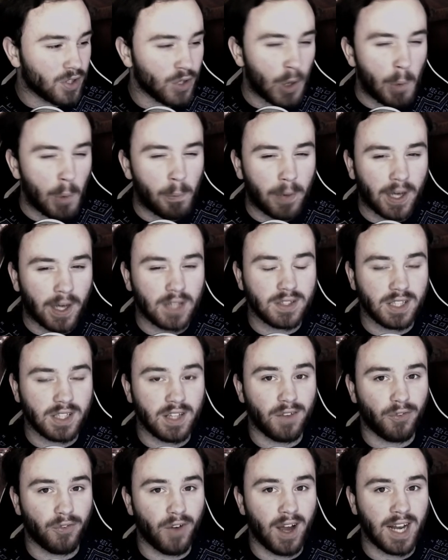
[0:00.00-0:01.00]
to
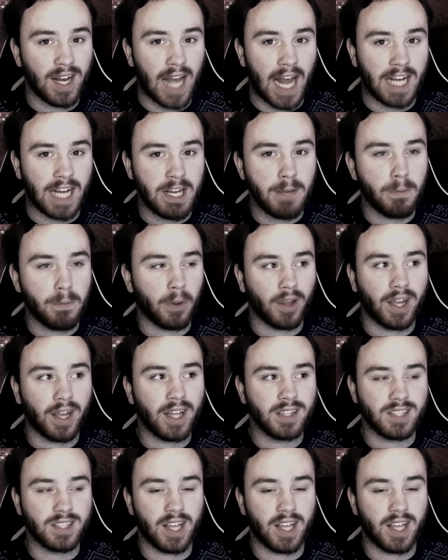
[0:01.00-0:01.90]
barely find any planes,